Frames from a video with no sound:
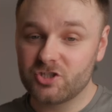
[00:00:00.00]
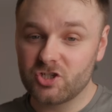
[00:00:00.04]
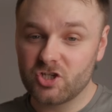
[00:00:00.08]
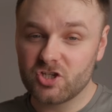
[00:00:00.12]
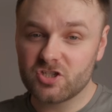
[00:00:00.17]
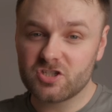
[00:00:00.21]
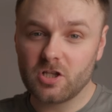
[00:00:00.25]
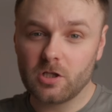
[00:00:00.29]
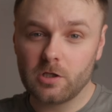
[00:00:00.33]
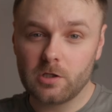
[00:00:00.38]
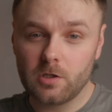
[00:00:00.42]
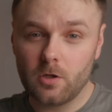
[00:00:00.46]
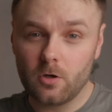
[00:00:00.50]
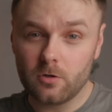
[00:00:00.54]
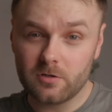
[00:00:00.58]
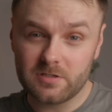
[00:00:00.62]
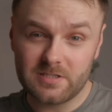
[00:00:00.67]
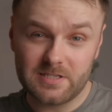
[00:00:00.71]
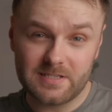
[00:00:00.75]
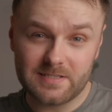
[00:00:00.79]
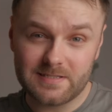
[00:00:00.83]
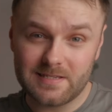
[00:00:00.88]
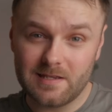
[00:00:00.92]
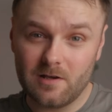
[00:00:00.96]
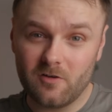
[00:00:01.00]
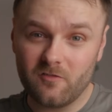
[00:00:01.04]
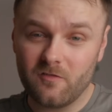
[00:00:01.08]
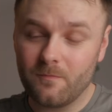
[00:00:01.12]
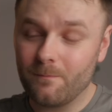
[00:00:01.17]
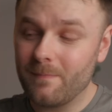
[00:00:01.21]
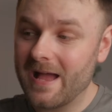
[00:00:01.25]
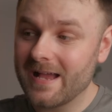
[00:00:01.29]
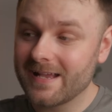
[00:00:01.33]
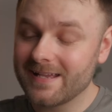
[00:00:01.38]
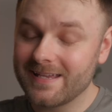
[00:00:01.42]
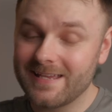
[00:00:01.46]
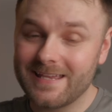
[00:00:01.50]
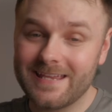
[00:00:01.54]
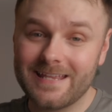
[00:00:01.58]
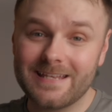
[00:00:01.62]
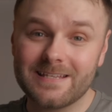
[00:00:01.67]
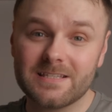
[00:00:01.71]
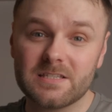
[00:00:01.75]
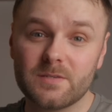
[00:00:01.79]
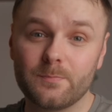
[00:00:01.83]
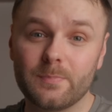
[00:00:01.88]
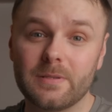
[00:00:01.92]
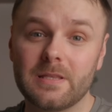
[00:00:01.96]
just locks itself back
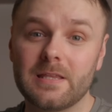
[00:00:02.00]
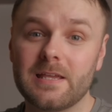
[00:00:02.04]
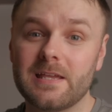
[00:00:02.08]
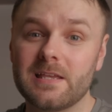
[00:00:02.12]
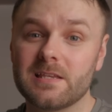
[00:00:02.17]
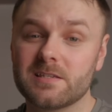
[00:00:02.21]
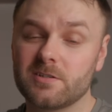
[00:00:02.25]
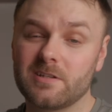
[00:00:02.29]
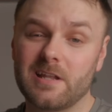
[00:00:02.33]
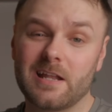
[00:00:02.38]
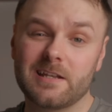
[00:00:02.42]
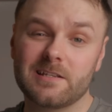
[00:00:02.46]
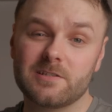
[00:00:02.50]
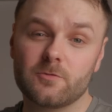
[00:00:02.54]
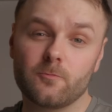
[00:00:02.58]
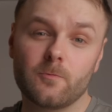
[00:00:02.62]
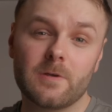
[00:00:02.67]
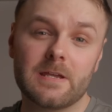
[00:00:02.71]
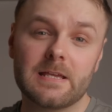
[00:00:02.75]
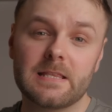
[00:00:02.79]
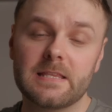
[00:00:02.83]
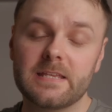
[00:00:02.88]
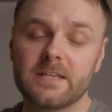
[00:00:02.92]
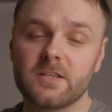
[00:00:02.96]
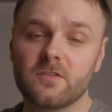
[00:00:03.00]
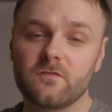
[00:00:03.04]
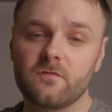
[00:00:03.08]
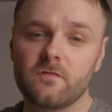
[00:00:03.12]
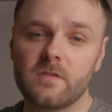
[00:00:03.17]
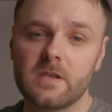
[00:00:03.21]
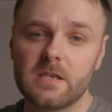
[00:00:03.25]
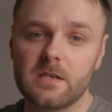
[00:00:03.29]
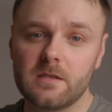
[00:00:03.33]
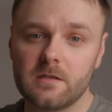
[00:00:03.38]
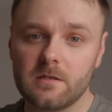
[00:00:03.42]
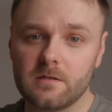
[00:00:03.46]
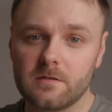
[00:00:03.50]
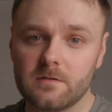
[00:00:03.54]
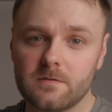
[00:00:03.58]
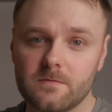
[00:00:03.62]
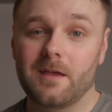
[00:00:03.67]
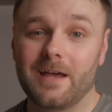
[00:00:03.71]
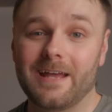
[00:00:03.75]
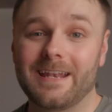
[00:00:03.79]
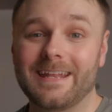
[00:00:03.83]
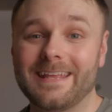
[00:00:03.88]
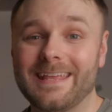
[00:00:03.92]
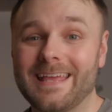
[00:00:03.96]
into place, so that is really convenient.
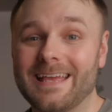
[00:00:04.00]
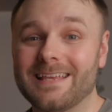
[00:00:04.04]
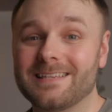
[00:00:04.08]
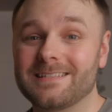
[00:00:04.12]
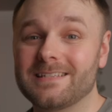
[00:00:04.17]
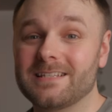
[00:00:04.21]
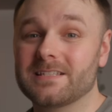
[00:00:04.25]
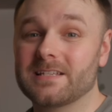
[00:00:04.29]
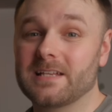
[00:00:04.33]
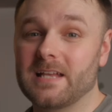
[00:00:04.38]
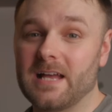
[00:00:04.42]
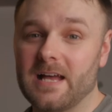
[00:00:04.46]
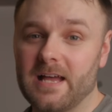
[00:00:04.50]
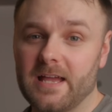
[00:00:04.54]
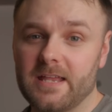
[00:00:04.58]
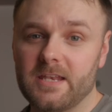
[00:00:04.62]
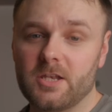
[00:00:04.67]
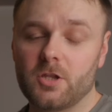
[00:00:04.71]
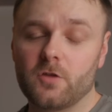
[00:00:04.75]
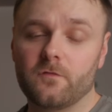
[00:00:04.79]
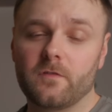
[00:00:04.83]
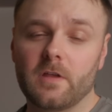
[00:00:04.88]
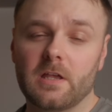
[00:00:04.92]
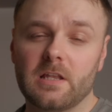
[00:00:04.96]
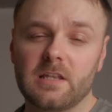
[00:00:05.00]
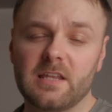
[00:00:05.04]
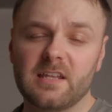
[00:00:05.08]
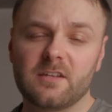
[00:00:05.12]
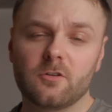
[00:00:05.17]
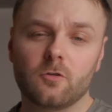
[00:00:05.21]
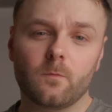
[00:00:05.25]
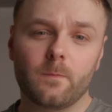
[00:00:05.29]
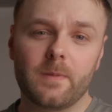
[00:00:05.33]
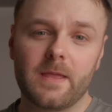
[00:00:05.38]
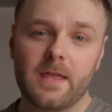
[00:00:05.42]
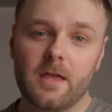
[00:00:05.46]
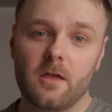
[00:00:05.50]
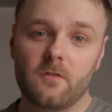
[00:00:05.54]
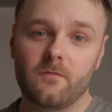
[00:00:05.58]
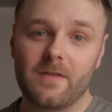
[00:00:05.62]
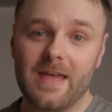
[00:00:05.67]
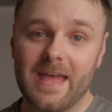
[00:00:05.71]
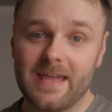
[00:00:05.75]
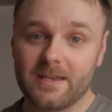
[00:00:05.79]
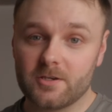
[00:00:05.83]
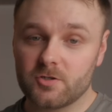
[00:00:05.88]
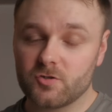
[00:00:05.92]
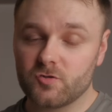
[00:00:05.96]
And I guess it's kind of a little bit of
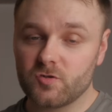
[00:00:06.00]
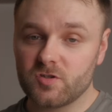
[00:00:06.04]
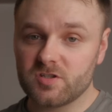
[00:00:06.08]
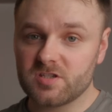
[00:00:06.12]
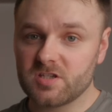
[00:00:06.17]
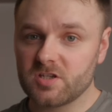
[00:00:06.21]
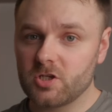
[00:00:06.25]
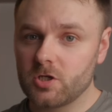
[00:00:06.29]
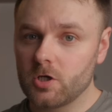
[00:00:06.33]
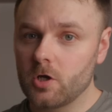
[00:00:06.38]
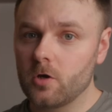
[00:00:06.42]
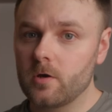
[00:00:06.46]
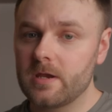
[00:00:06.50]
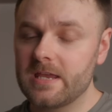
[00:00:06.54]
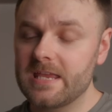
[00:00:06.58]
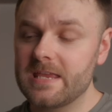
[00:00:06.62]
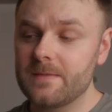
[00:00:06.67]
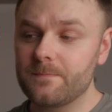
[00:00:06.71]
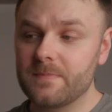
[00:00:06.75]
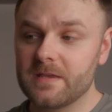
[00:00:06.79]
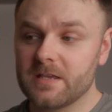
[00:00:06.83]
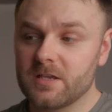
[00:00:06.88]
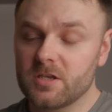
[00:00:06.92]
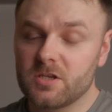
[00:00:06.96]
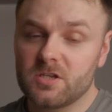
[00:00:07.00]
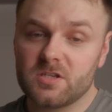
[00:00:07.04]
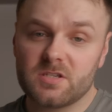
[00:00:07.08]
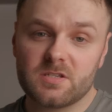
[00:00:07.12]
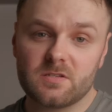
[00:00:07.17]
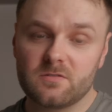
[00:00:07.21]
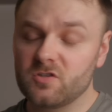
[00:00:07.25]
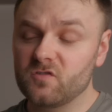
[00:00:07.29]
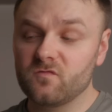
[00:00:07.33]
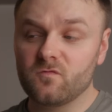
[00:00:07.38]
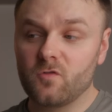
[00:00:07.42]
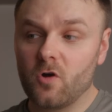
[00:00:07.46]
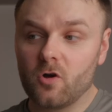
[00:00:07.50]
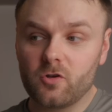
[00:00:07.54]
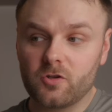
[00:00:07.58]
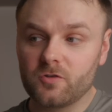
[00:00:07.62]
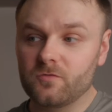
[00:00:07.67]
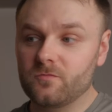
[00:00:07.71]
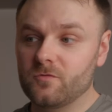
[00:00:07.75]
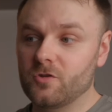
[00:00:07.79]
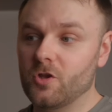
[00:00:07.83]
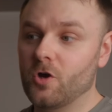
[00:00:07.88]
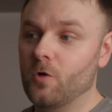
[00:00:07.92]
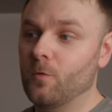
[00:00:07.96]
extra security because you've got
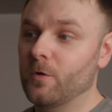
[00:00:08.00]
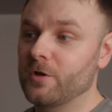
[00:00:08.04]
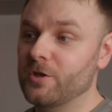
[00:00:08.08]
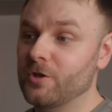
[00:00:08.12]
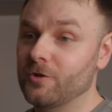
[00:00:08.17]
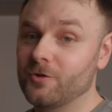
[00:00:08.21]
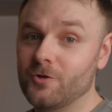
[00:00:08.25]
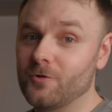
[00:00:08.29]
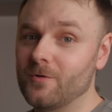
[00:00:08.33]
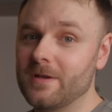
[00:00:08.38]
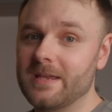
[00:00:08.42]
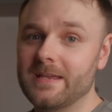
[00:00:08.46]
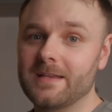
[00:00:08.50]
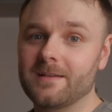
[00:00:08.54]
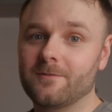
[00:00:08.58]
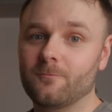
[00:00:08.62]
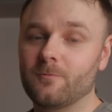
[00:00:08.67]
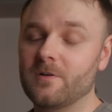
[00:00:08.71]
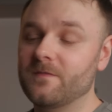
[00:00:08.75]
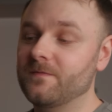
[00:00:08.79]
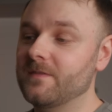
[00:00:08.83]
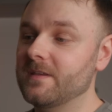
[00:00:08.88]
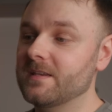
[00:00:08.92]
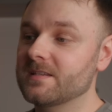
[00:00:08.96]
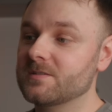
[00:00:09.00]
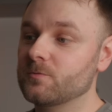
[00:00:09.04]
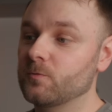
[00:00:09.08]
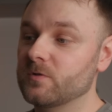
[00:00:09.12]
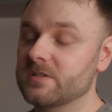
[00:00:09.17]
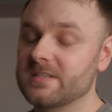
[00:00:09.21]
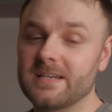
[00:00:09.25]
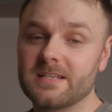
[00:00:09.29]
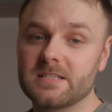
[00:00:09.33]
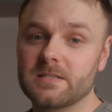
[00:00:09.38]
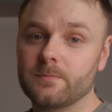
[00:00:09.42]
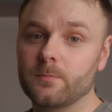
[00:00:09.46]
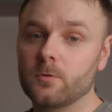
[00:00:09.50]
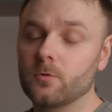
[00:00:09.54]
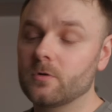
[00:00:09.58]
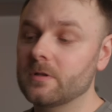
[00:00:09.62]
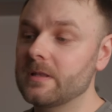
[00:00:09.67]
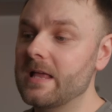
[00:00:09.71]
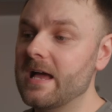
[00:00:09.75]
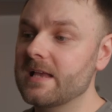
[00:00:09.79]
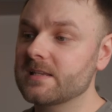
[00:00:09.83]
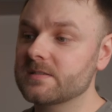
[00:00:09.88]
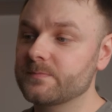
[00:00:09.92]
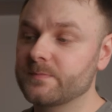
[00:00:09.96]
to know what you're doing with this rotatable
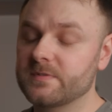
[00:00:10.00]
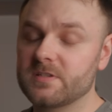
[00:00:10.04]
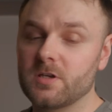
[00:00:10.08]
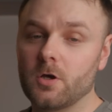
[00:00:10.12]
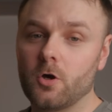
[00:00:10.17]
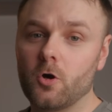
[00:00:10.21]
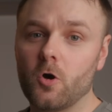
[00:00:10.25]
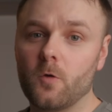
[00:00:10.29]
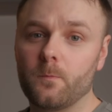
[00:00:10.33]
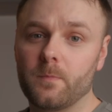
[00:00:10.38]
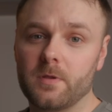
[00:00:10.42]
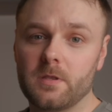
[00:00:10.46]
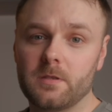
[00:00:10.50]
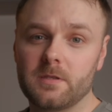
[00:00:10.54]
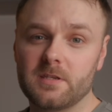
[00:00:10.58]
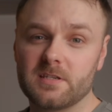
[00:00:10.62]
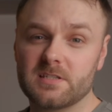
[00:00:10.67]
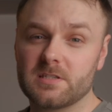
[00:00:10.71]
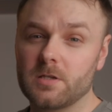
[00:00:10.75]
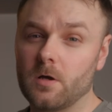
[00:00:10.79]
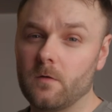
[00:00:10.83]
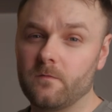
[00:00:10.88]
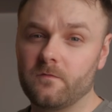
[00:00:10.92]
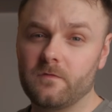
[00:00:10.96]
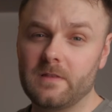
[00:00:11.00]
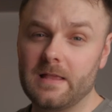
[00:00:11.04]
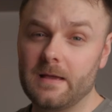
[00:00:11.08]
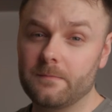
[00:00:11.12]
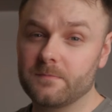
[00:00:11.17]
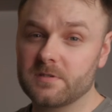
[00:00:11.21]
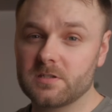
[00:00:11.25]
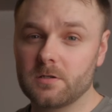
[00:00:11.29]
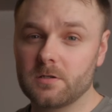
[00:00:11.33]
clasp to open this top flap,